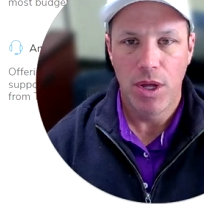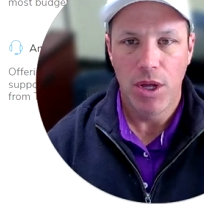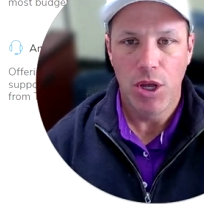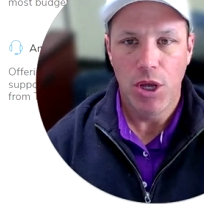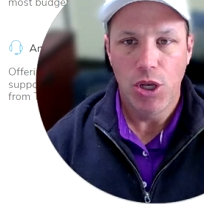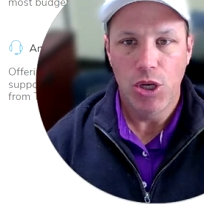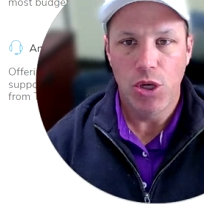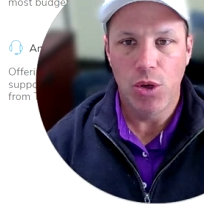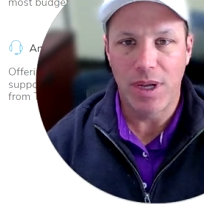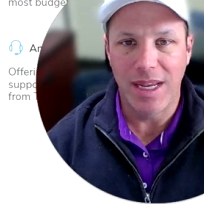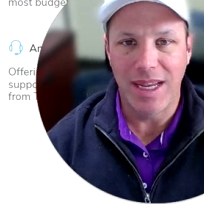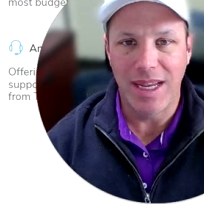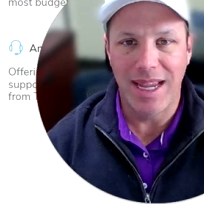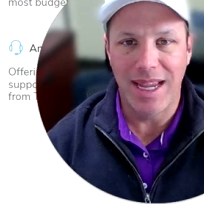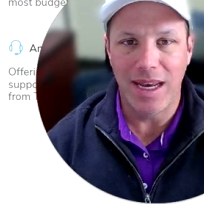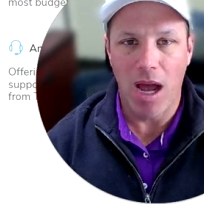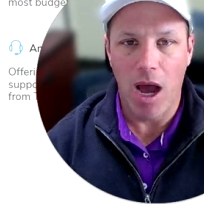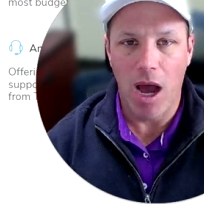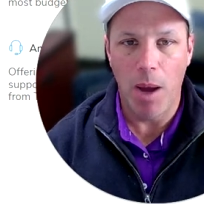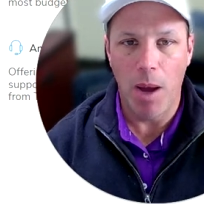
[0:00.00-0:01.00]
You can get
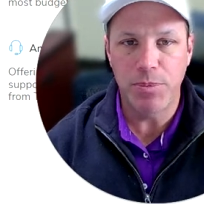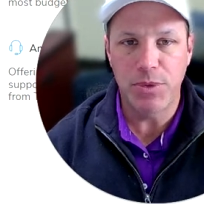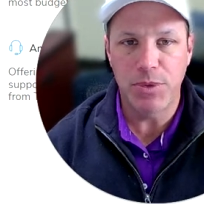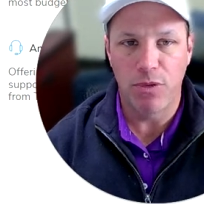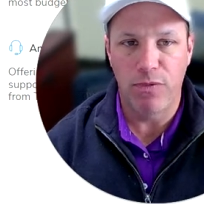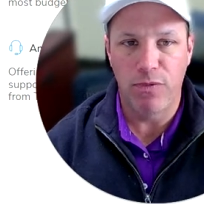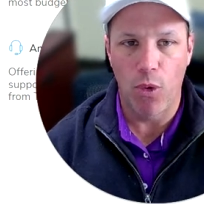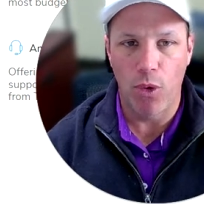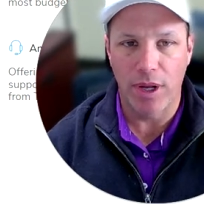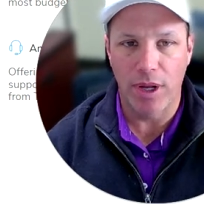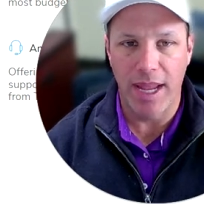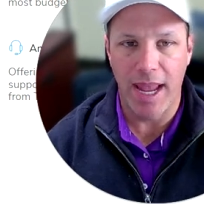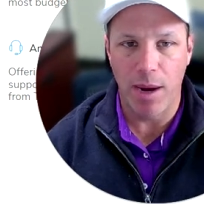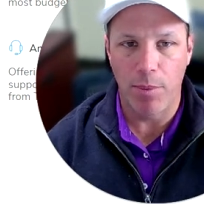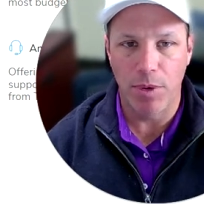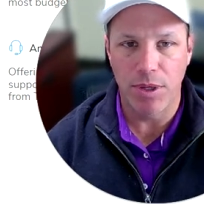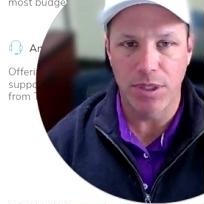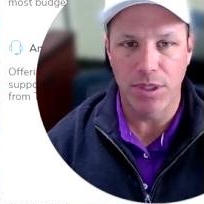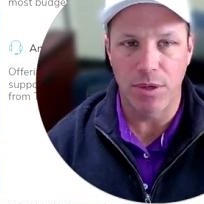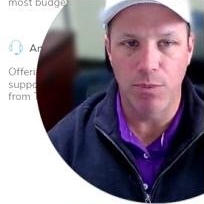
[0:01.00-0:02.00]
up to 4
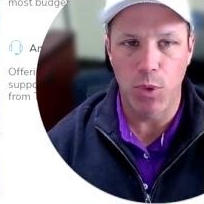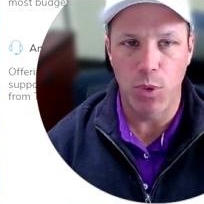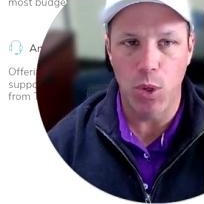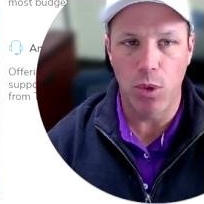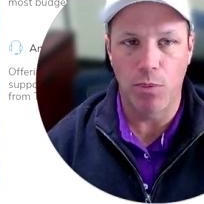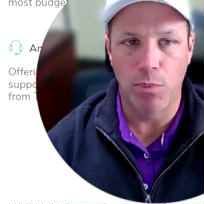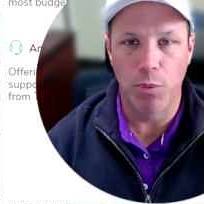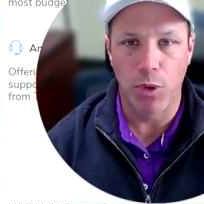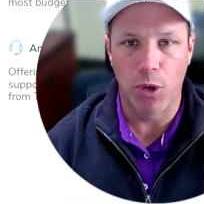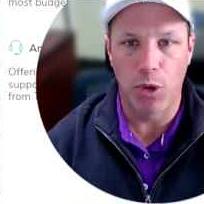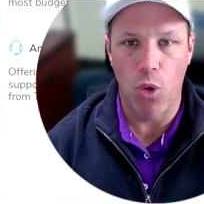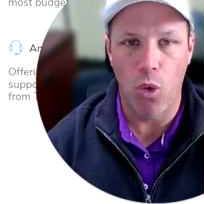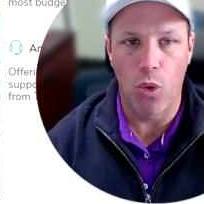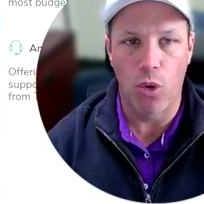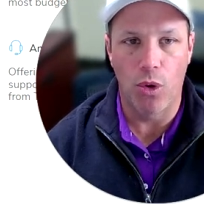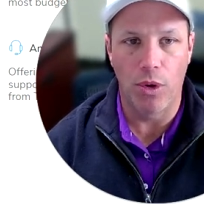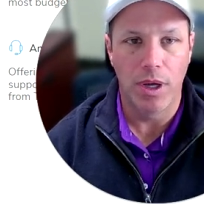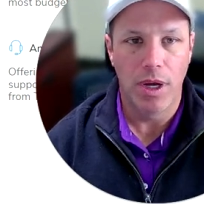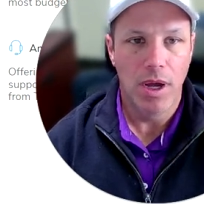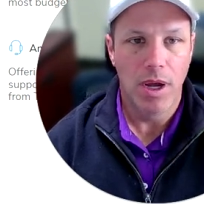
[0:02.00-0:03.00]
cameras and
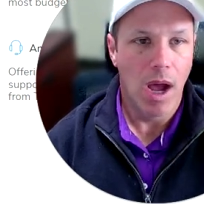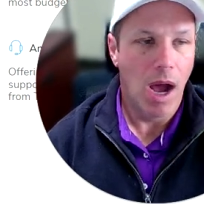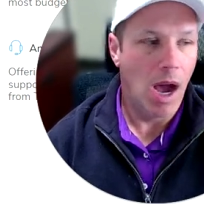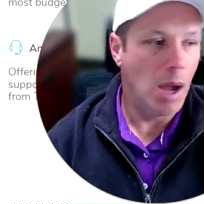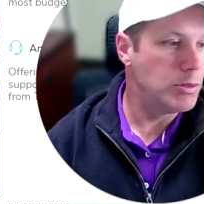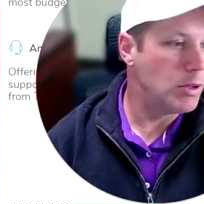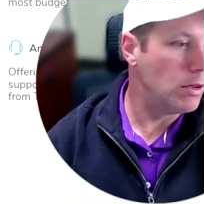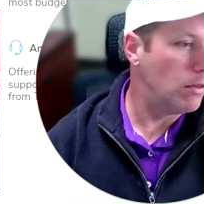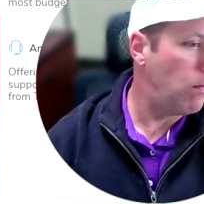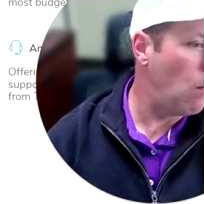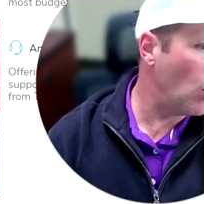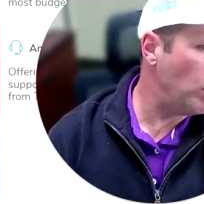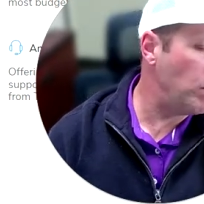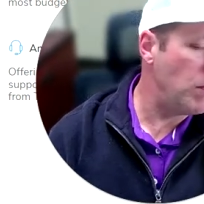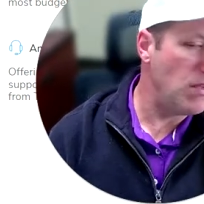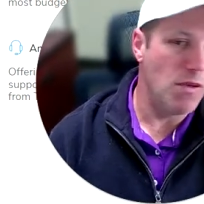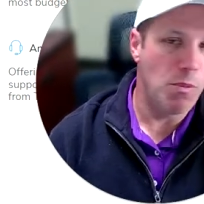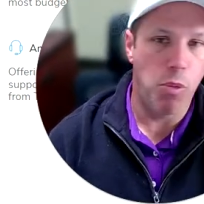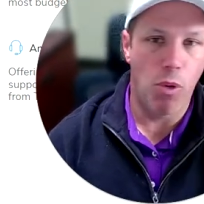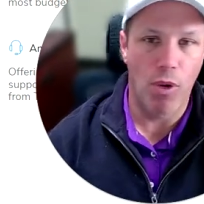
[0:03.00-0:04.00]
record up to 4
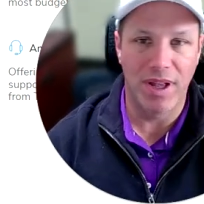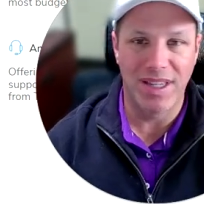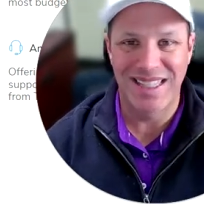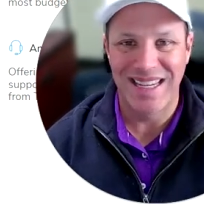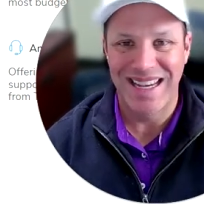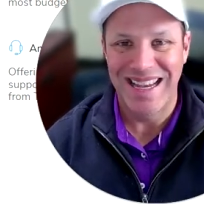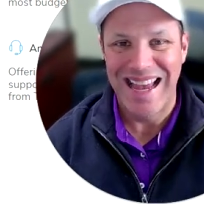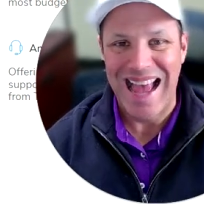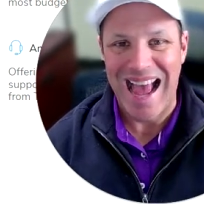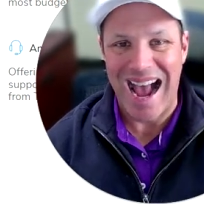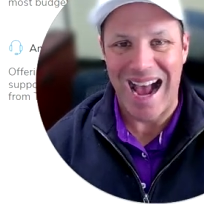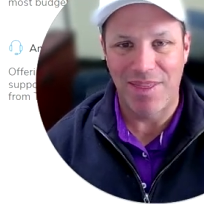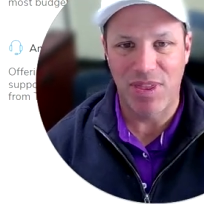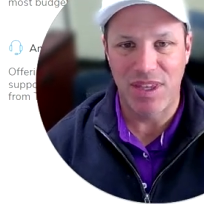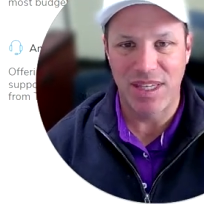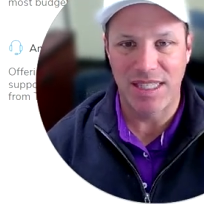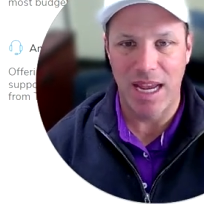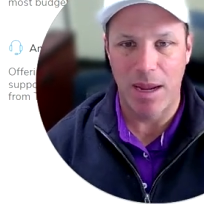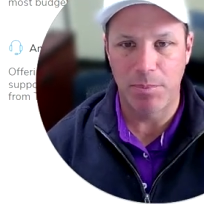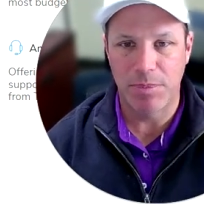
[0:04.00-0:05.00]
viewpoints at the
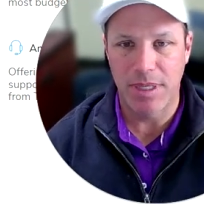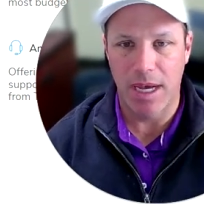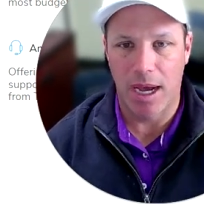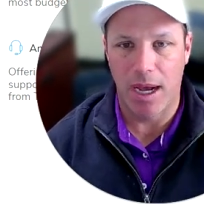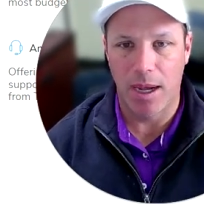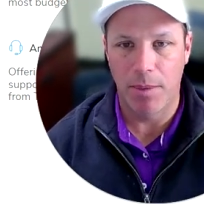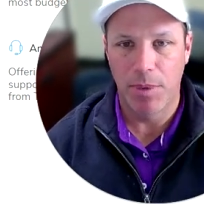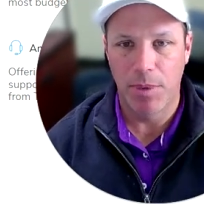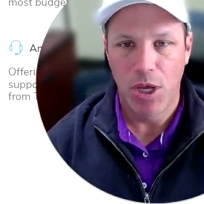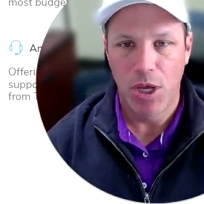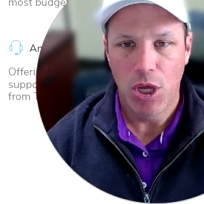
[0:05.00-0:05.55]
same time.